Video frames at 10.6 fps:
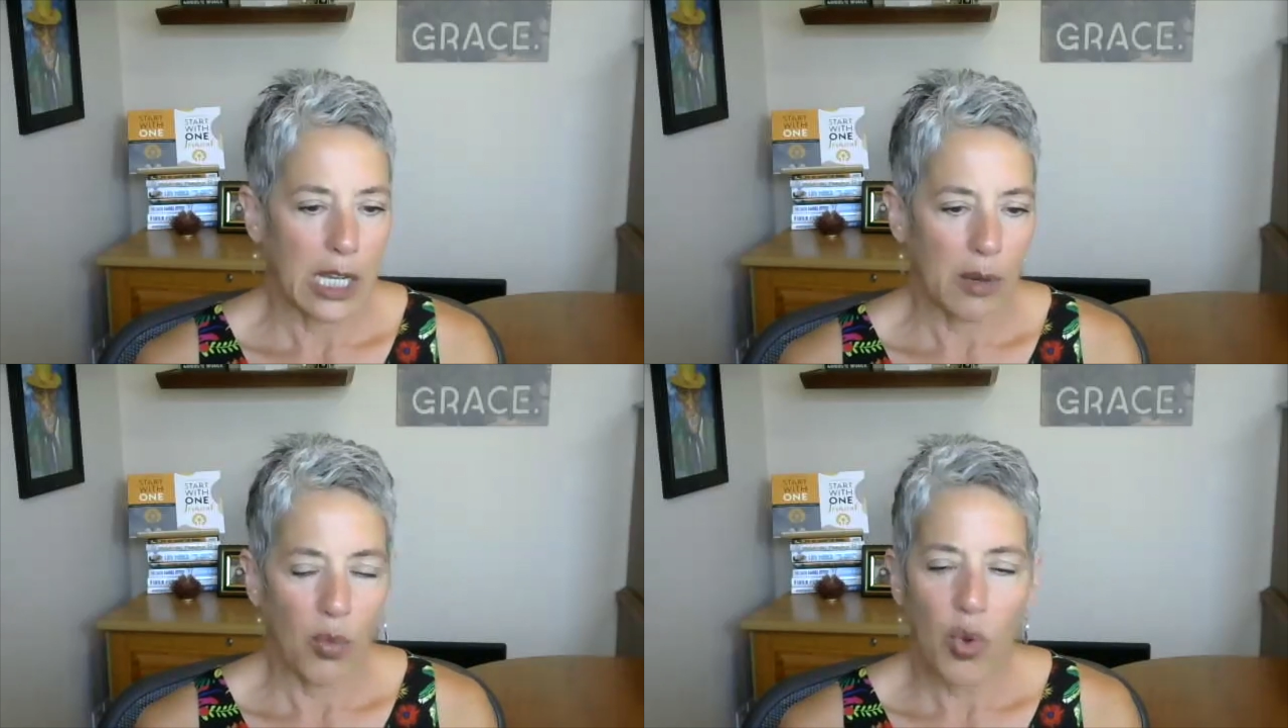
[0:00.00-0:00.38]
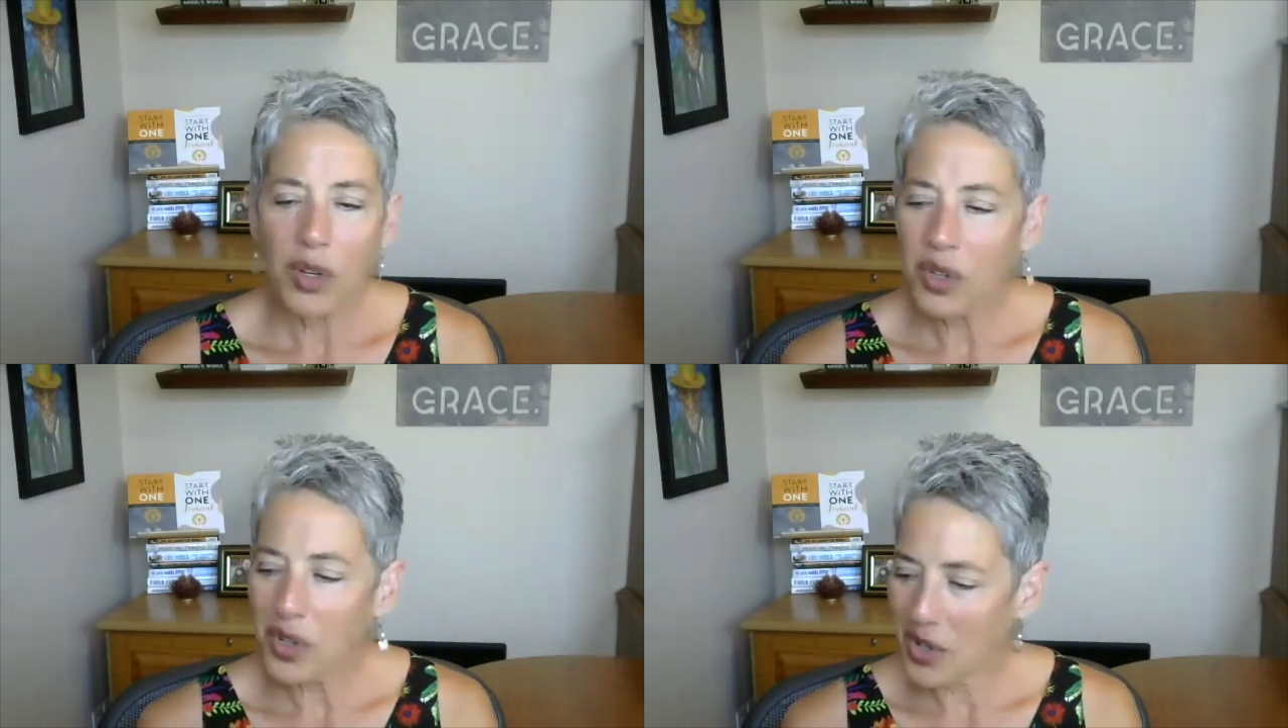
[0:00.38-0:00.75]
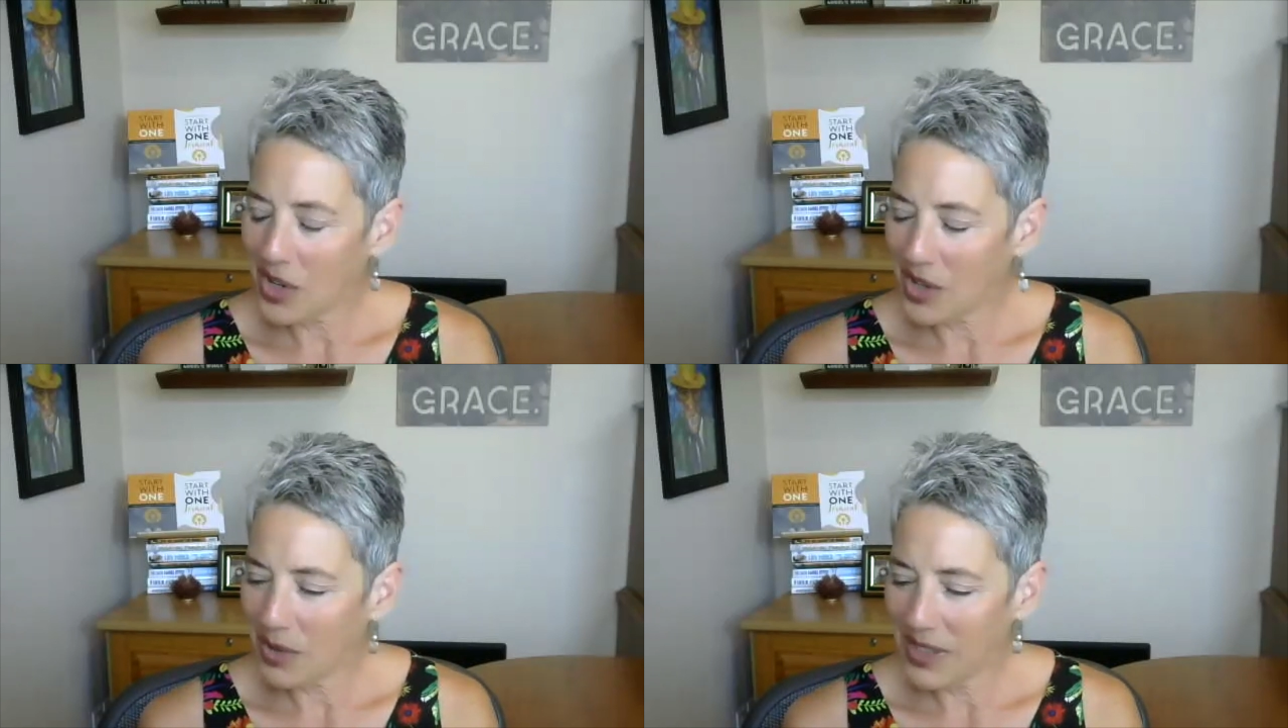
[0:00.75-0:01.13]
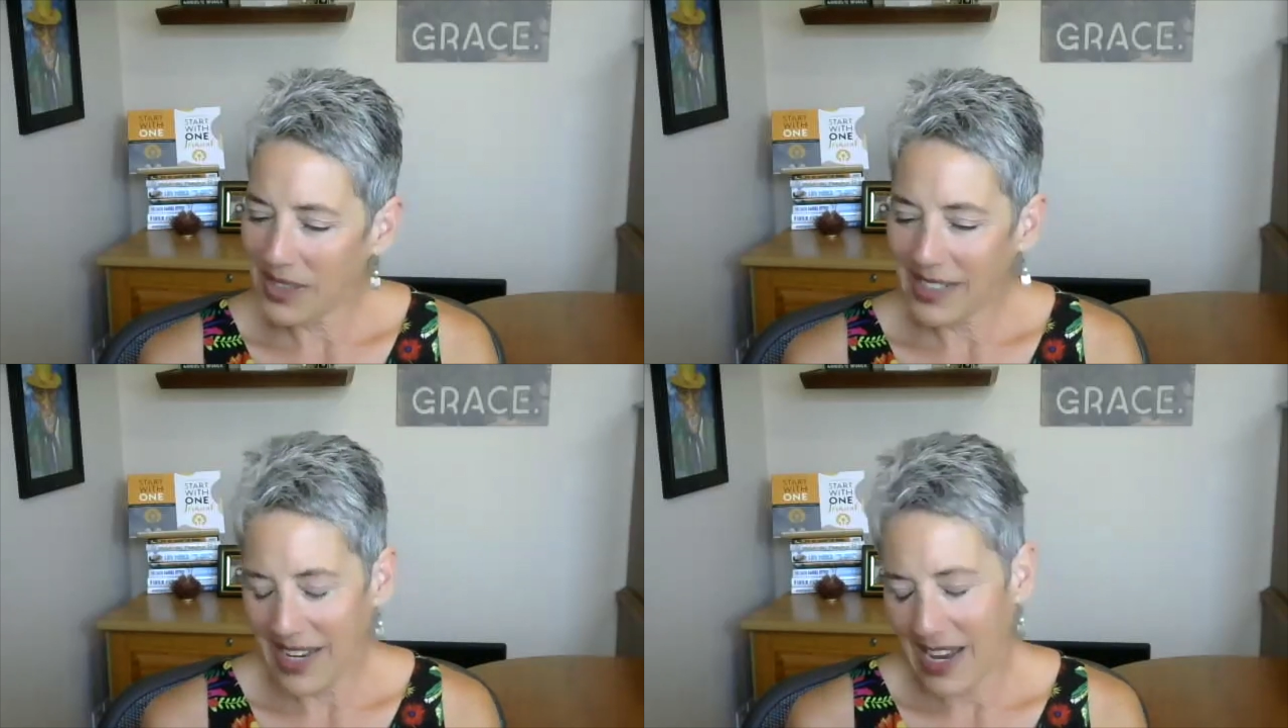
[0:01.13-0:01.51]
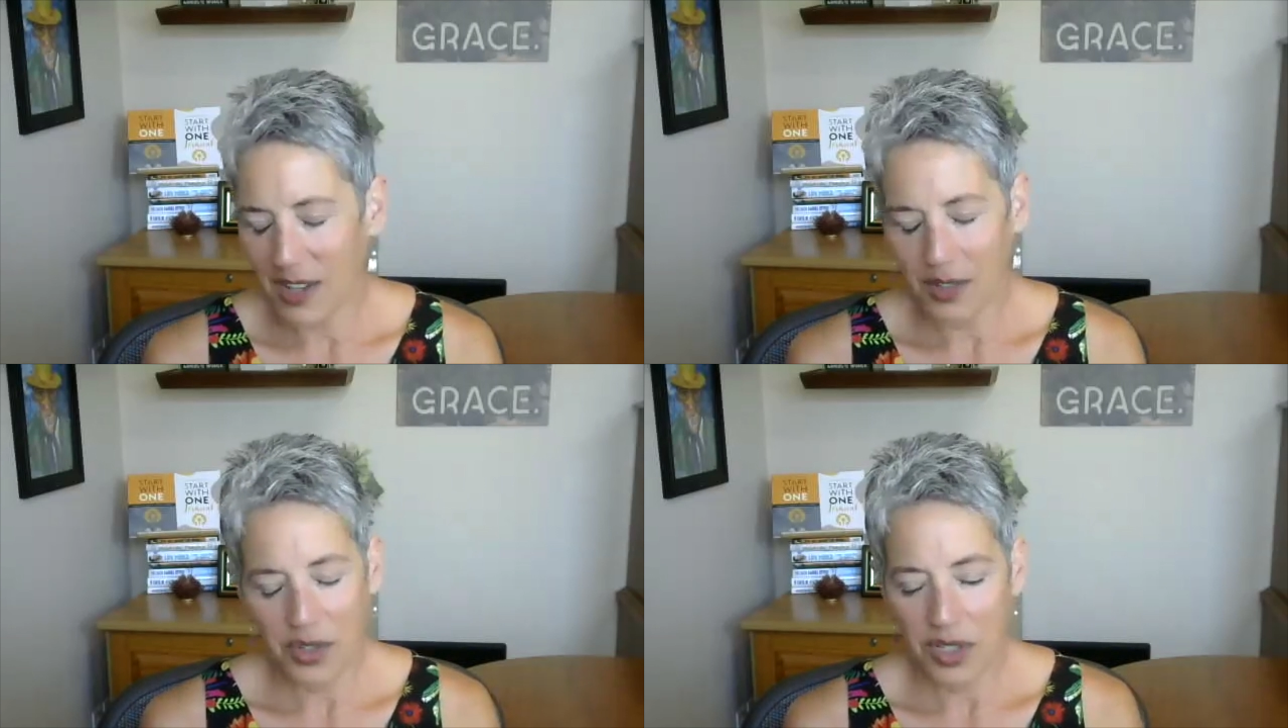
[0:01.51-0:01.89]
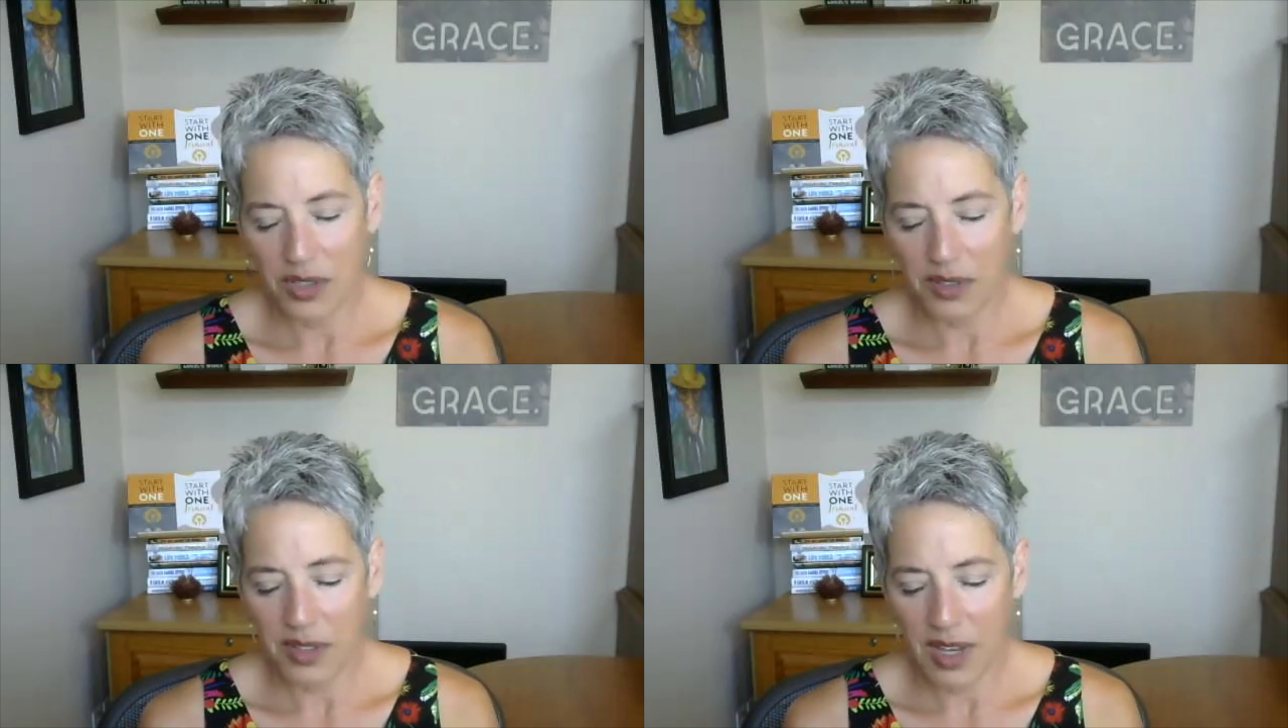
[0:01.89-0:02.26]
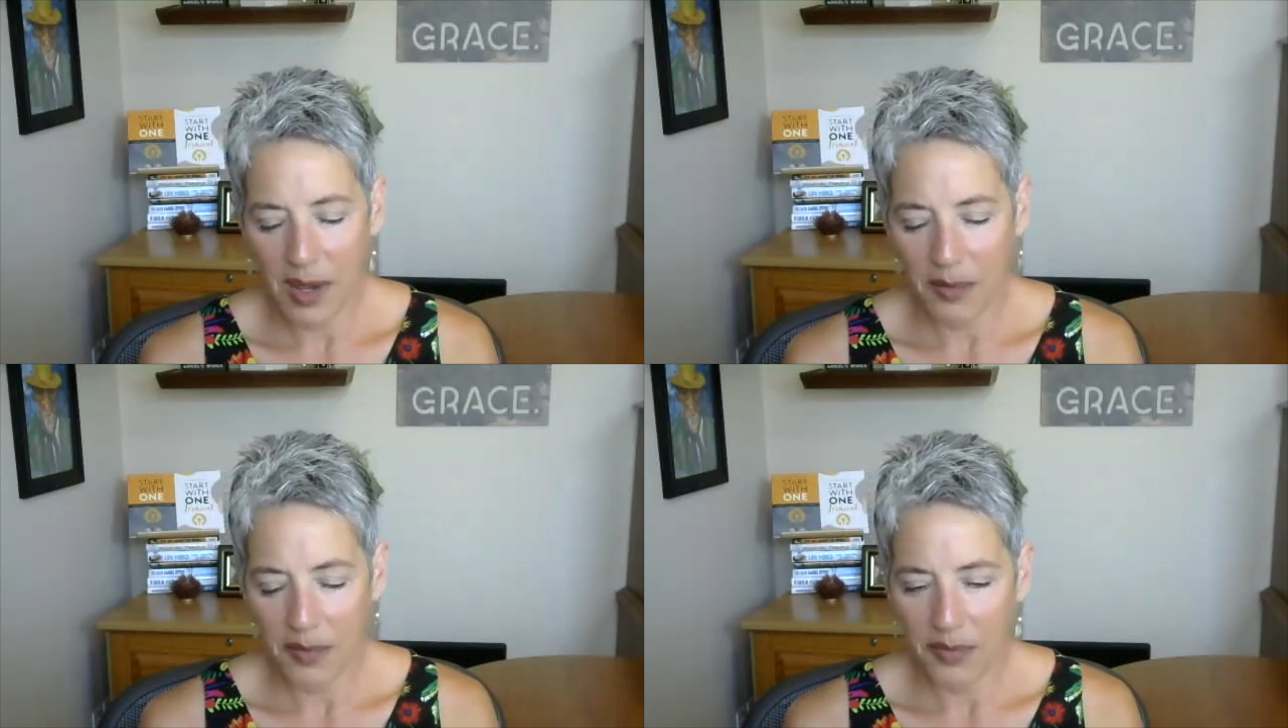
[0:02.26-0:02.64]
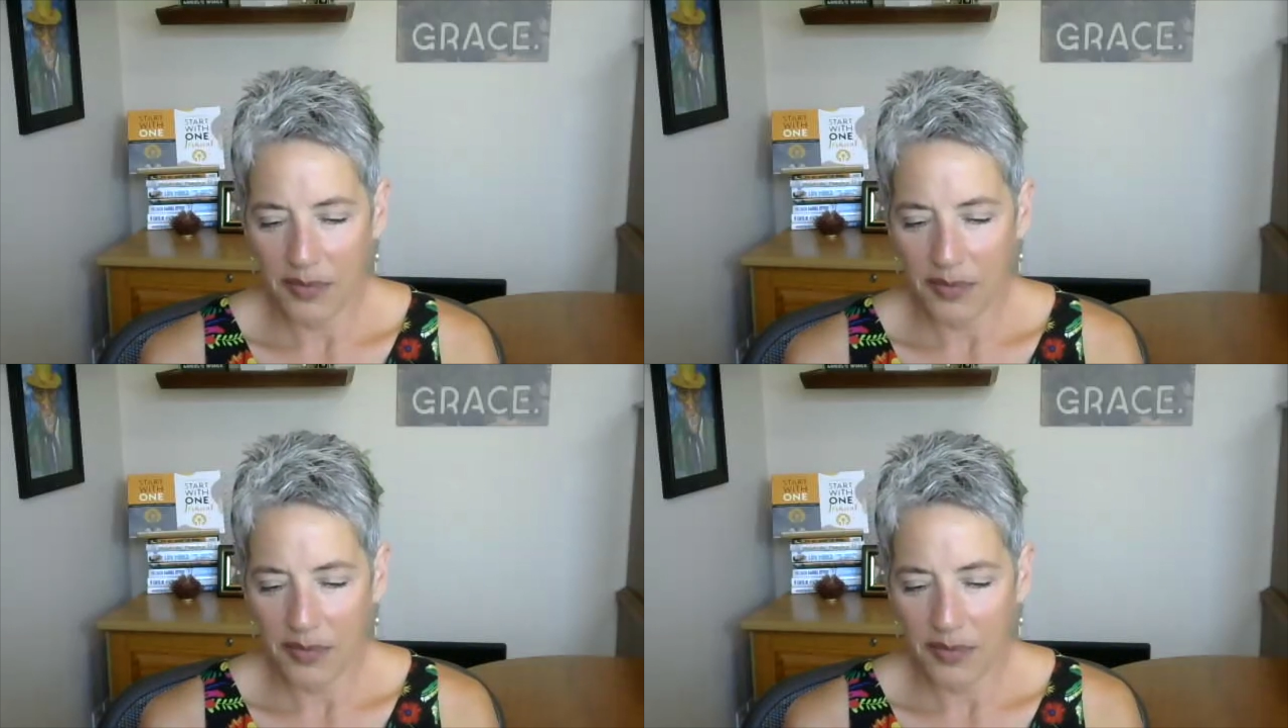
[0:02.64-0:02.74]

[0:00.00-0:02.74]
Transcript: One gal, she's a